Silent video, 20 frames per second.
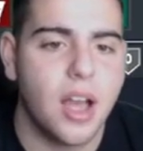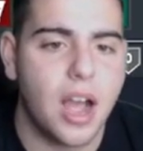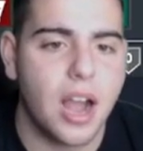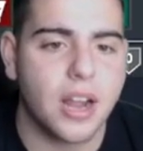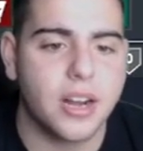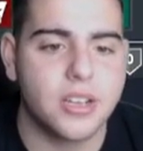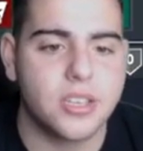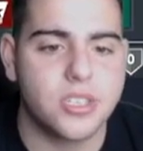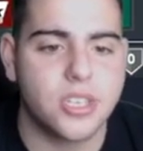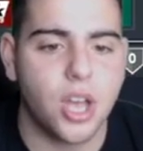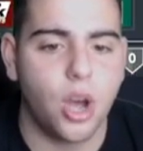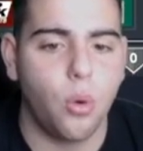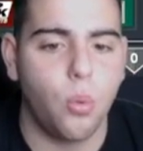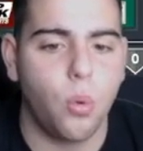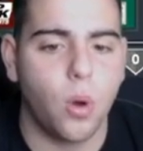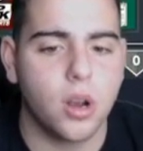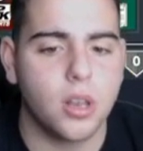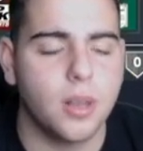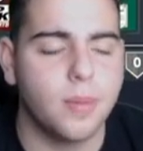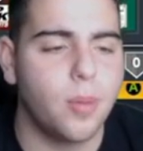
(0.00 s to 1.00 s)
I'm gonna sell
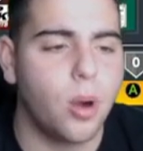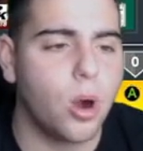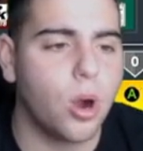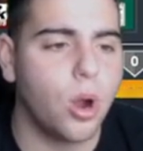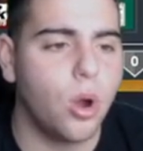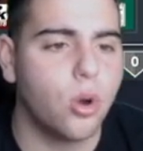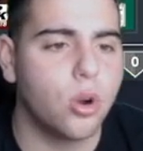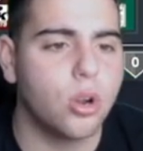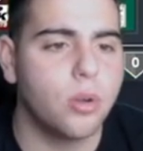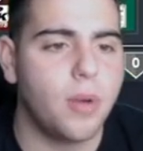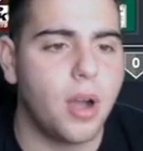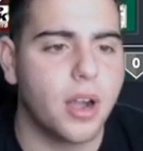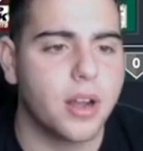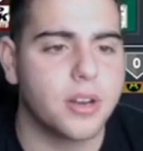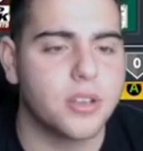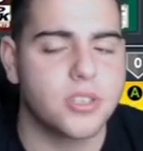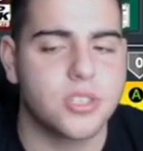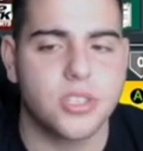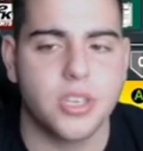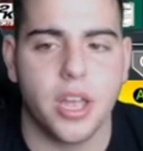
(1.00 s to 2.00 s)
one Lamar Odom. I'm
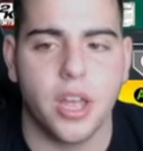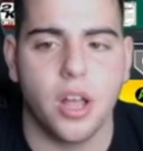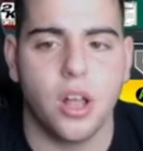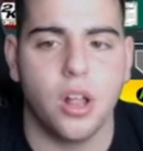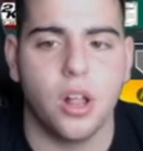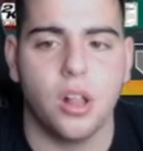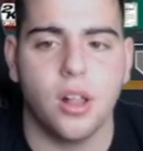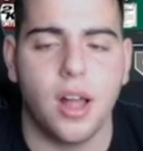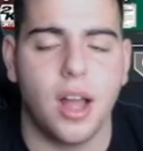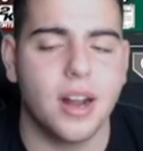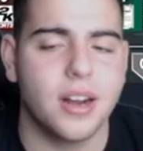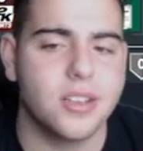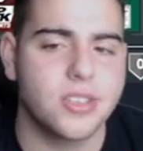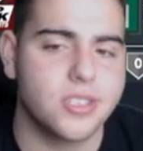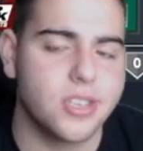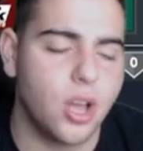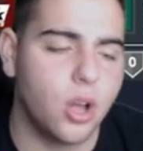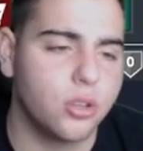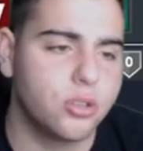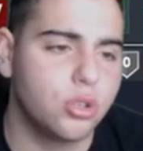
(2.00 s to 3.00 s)
gonna sell. I'm gonna
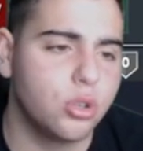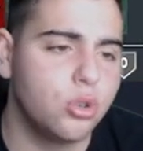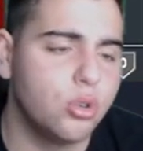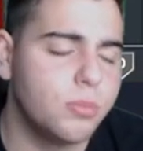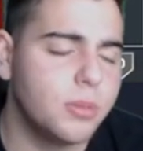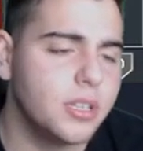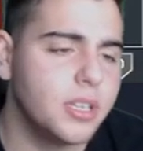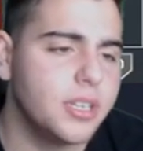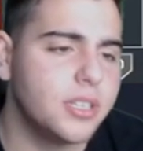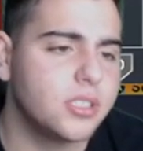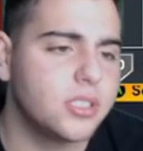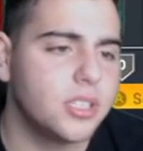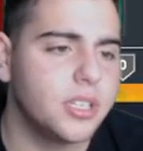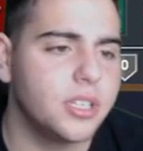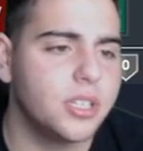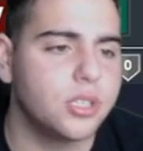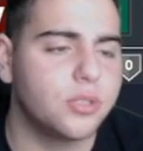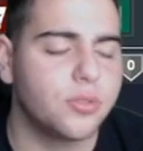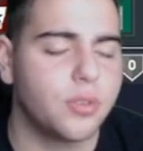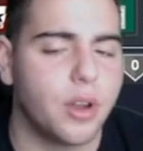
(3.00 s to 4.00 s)
sell two Malik
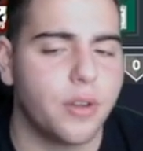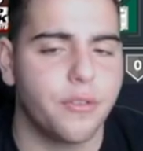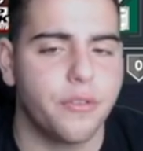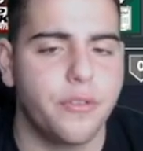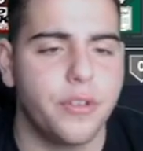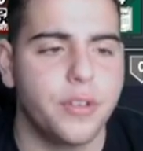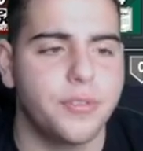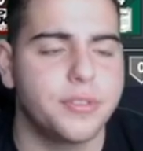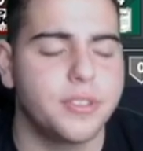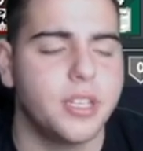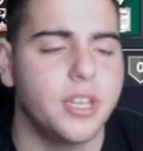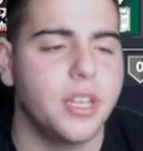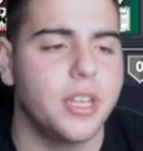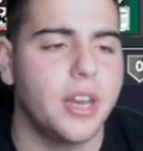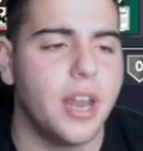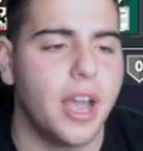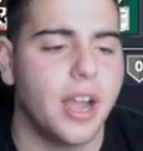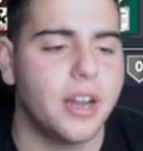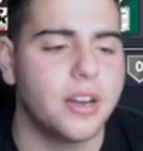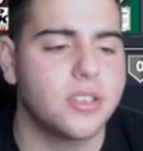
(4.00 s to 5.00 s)
Sealys for around
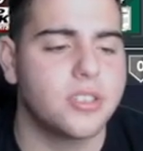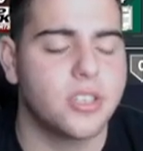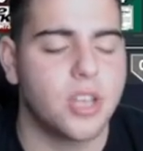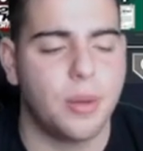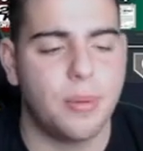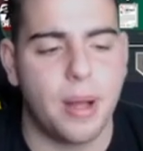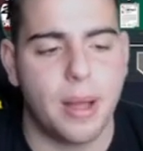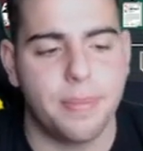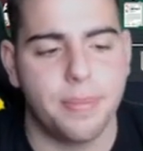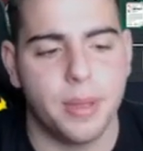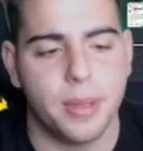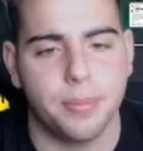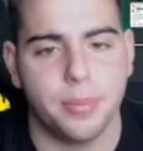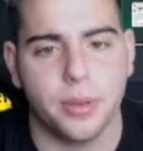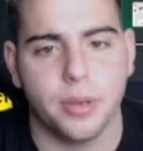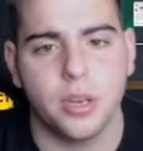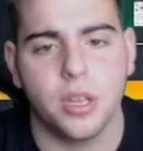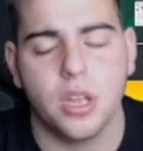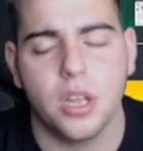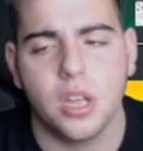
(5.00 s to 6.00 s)
15. I'm gonna sell my
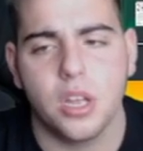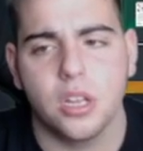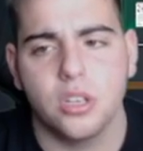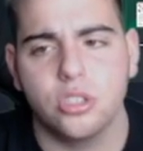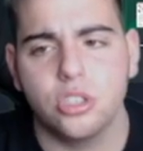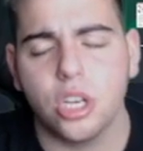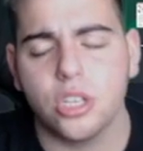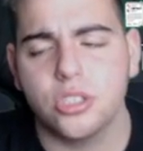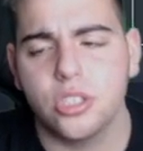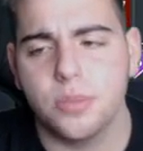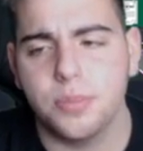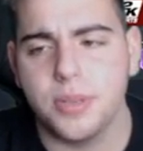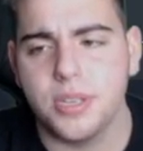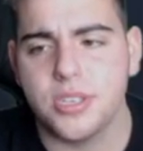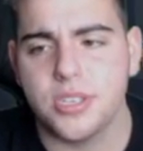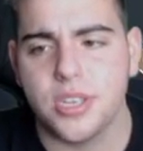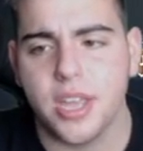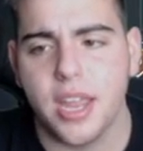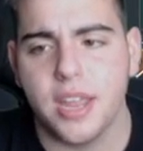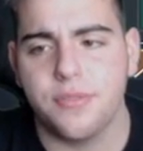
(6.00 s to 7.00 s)
Pippen just to be
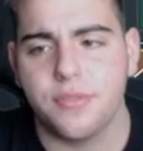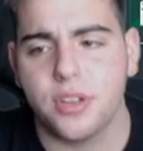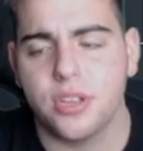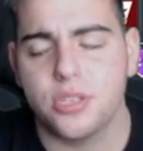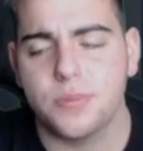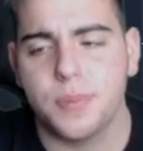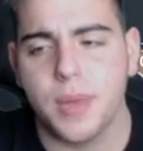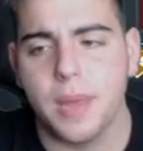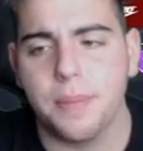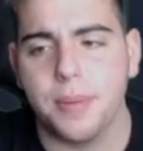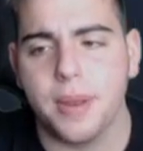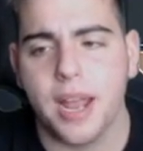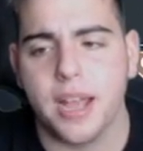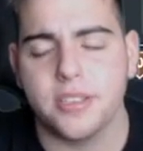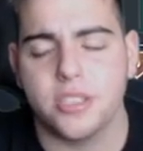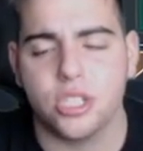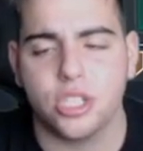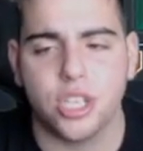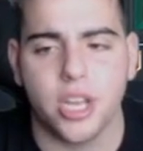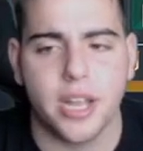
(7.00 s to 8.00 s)
safe because Pippen
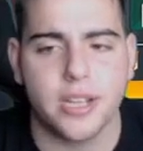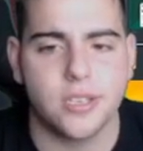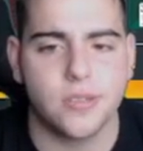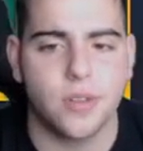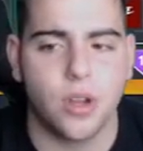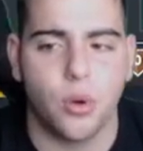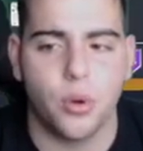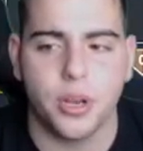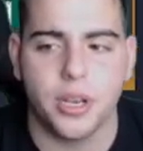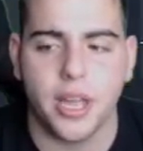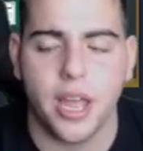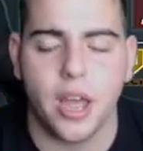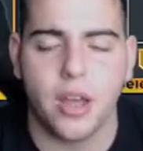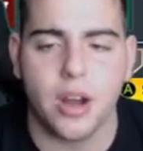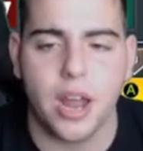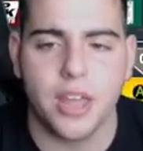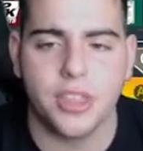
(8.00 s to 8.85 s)
has a chance of going down.